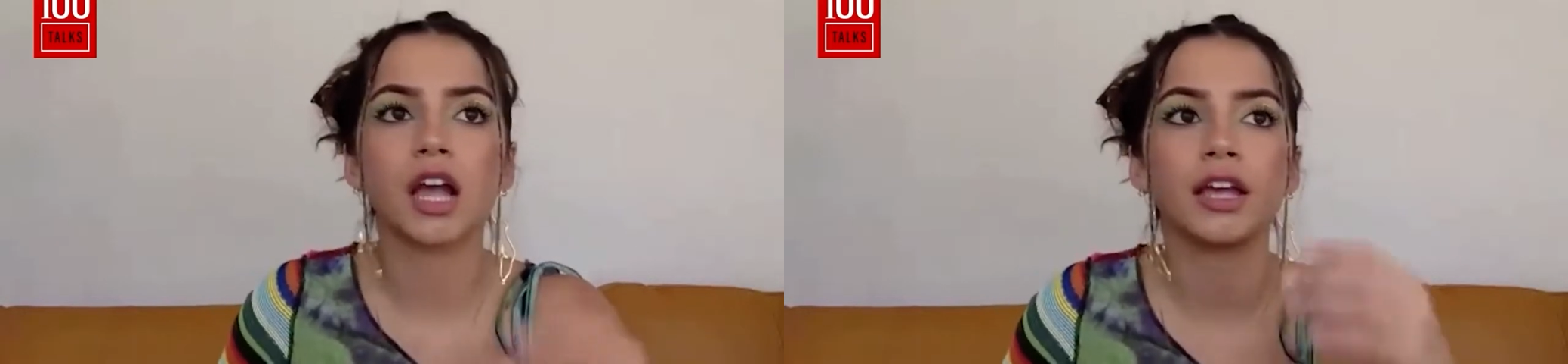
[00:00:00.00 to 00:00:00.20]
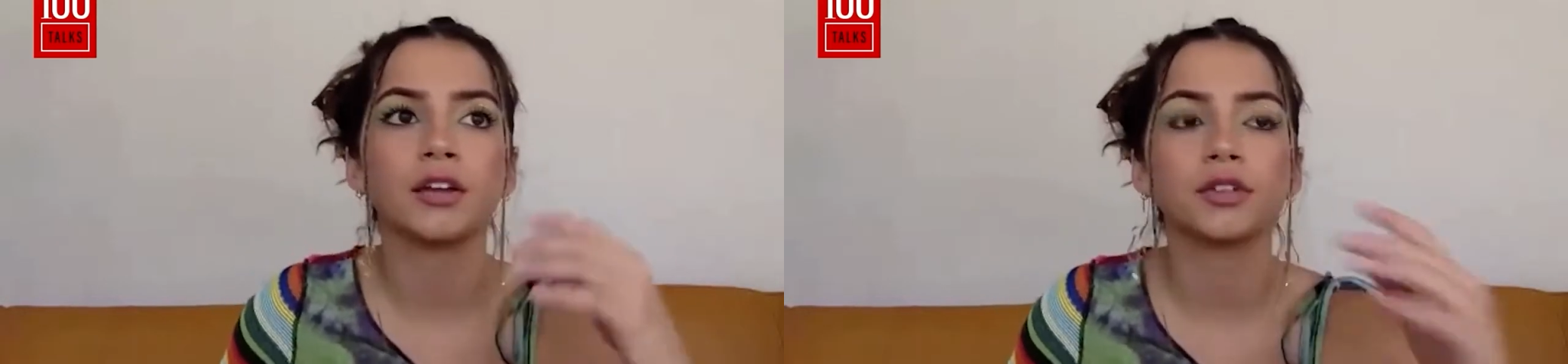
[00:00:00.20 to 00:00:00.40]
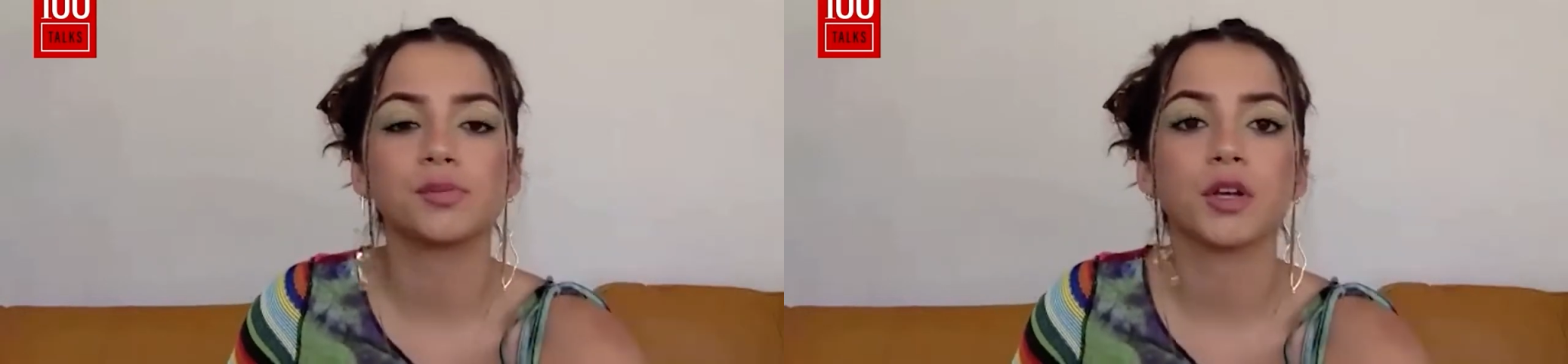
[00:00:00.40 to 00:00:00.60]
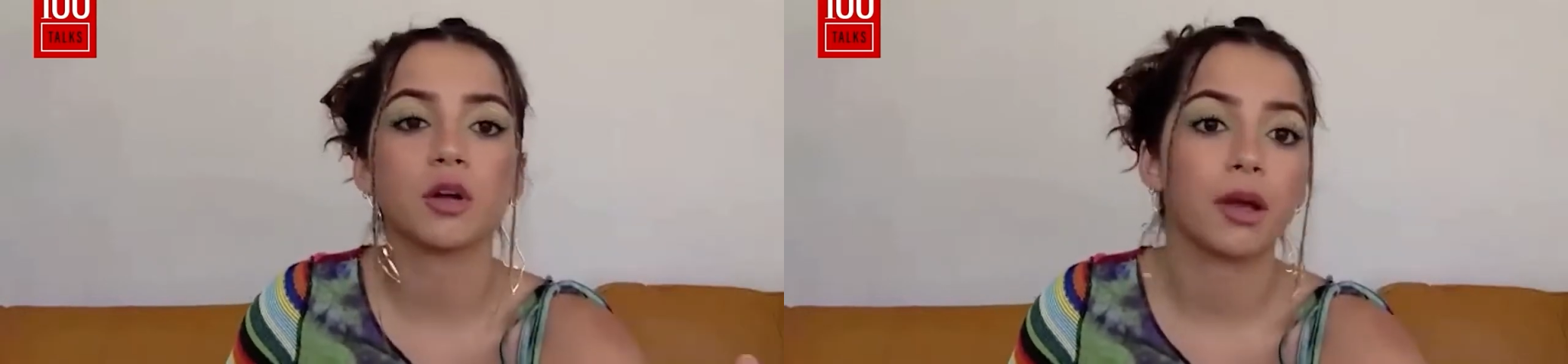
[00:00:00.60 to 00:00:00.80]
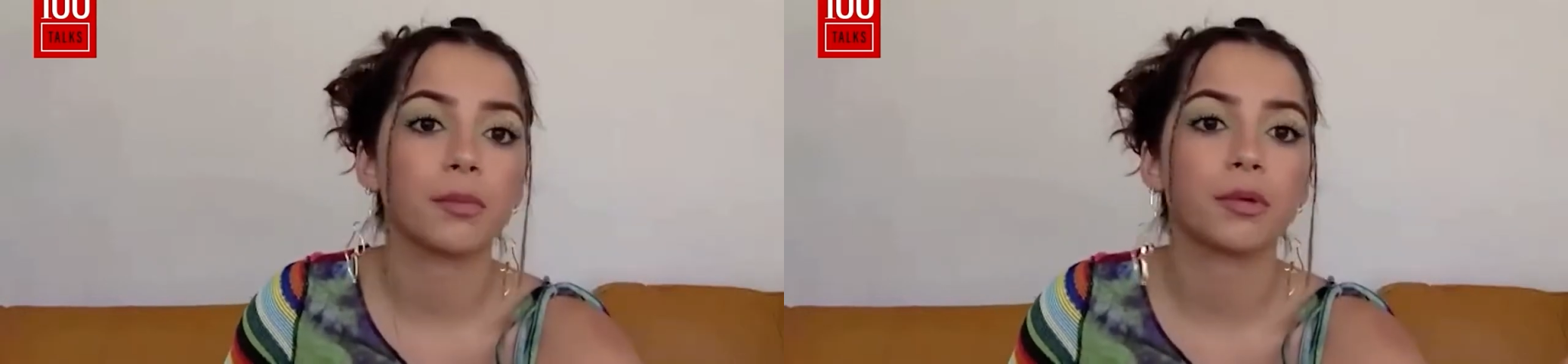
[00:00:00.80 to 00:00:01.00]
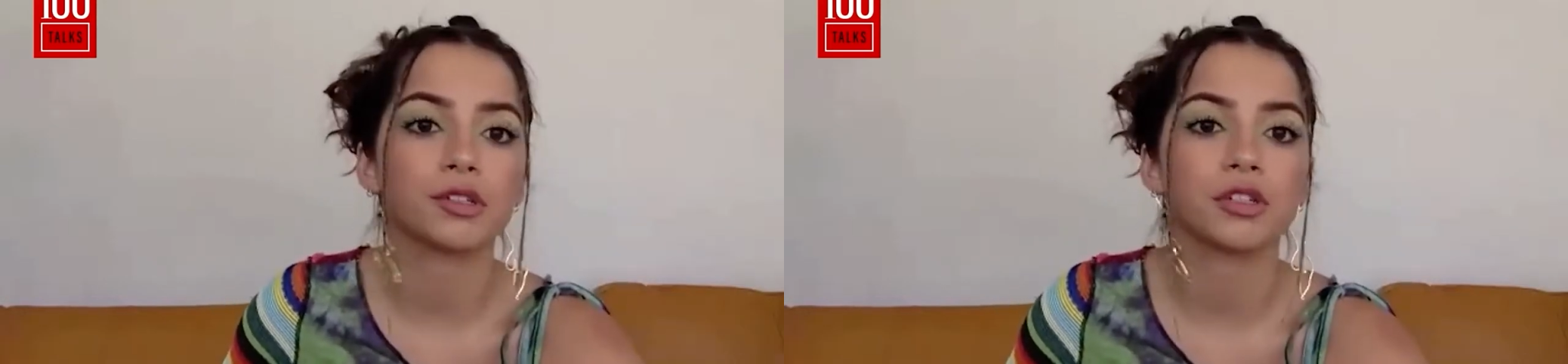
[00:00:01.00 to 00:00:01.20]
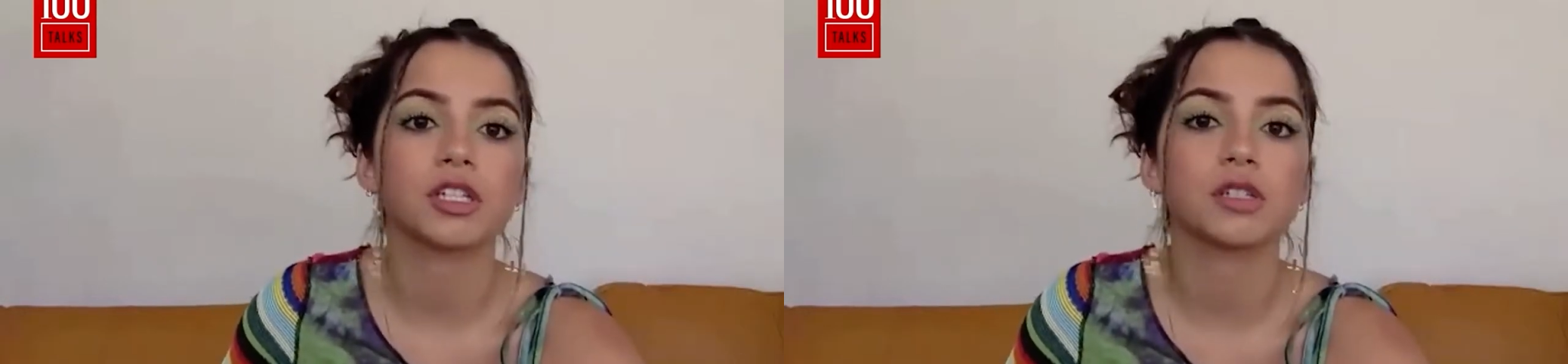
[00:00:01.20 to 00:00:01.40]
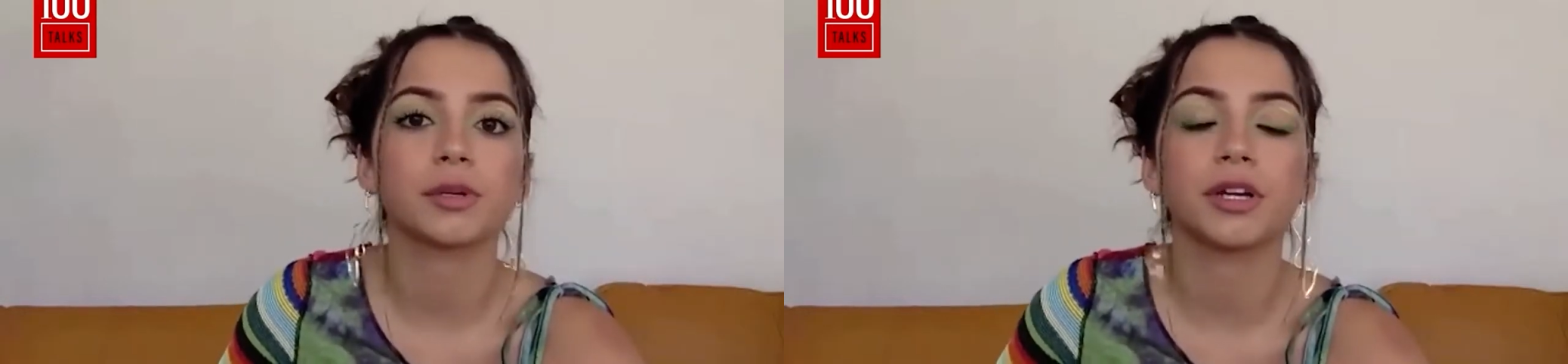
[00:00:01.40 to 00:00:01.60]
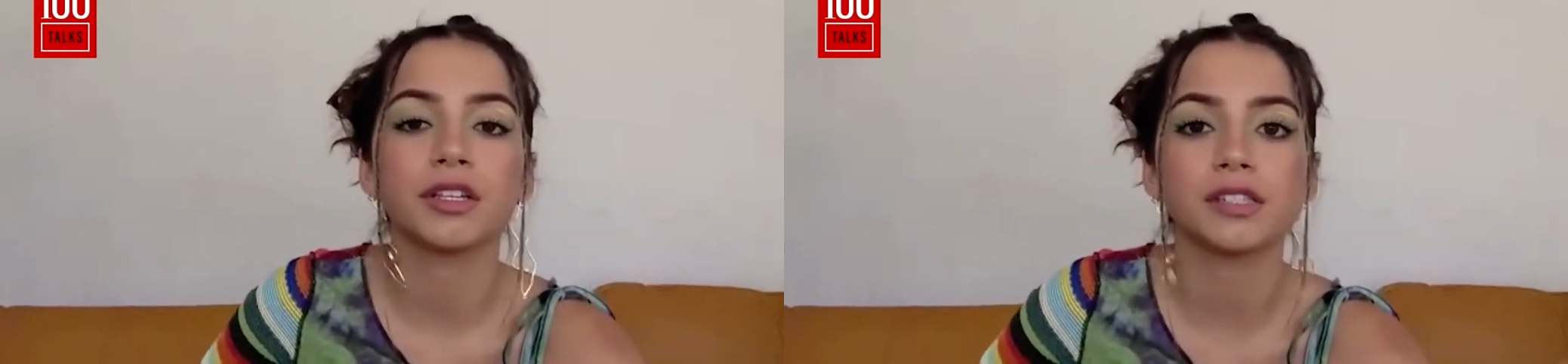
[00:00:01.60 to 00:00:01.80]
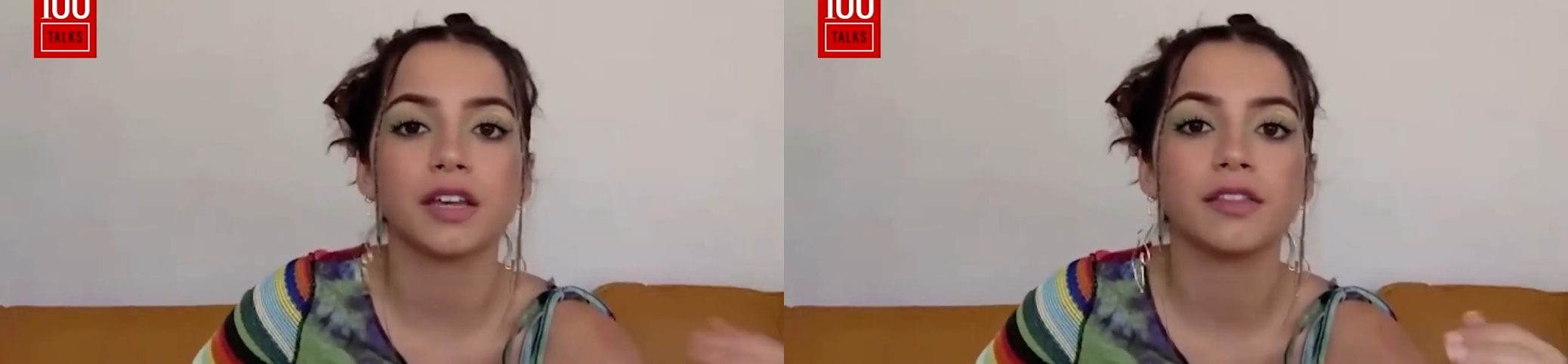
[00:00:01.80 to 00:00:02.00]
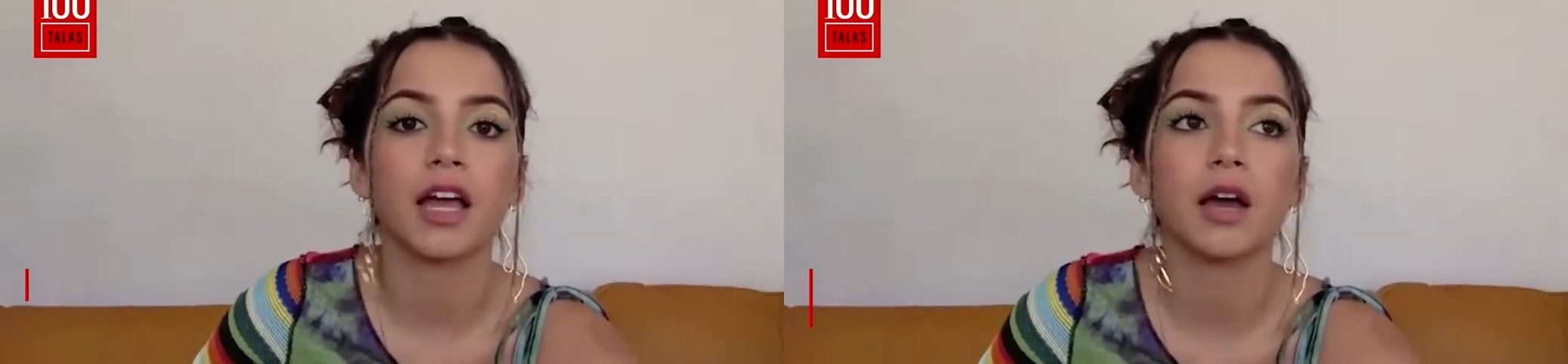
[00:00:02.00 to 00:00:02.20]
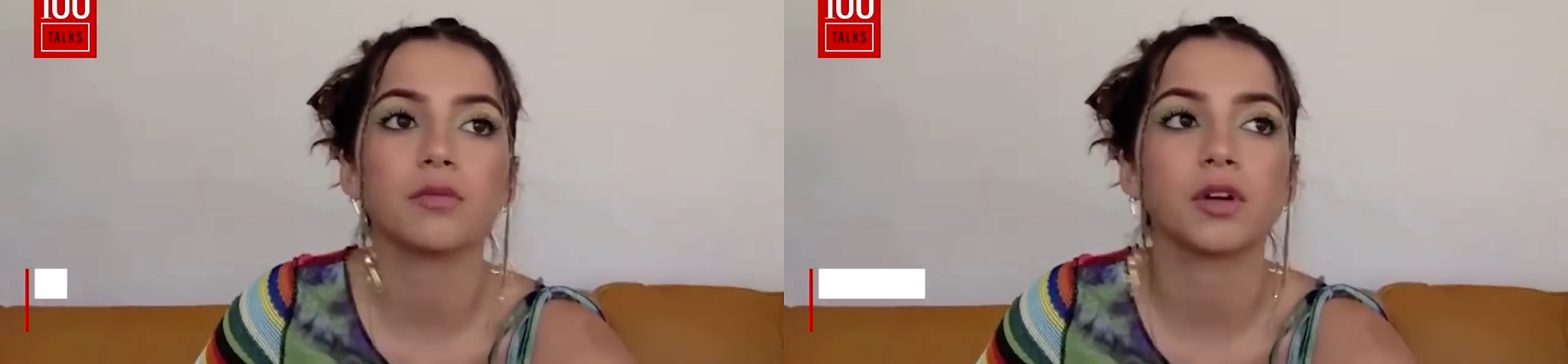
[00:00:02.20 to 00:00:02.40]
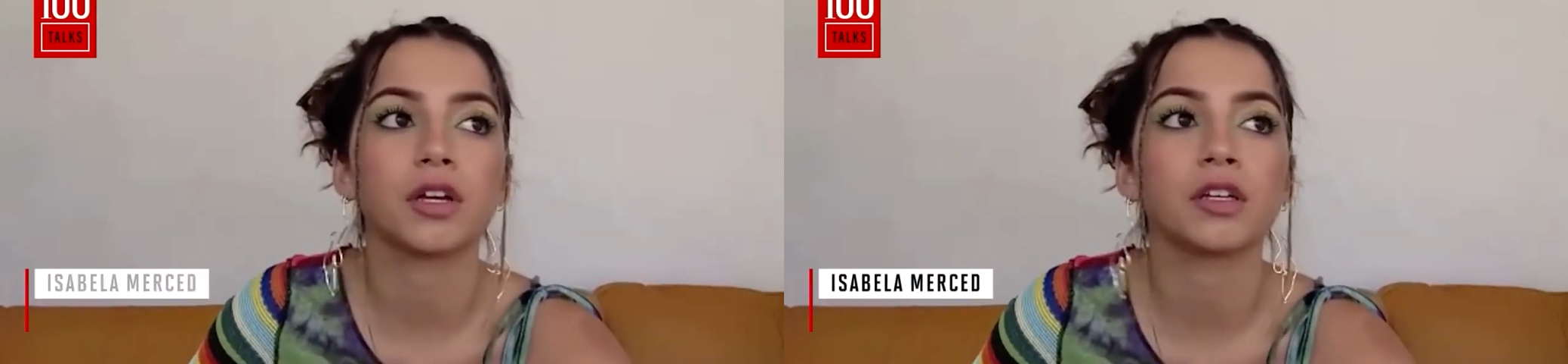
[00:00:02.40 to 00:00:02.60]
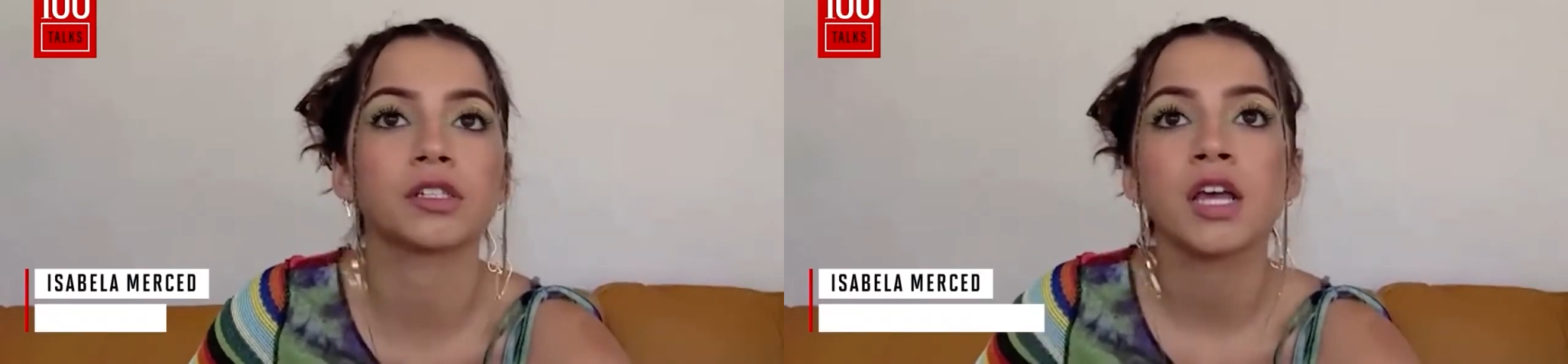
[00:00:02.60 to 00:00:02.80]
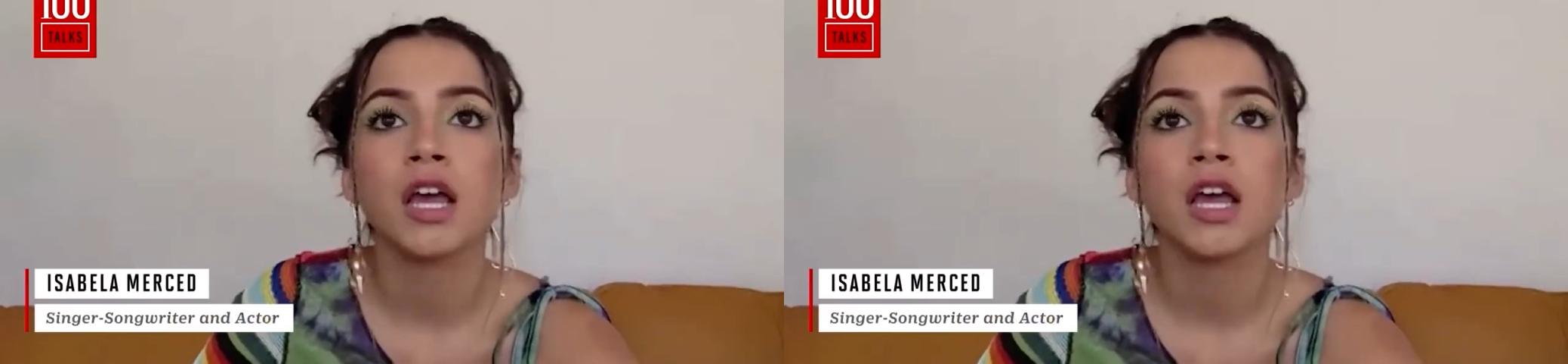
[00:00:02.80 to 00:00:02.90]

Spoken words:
I can only speak on my personal experience, and that was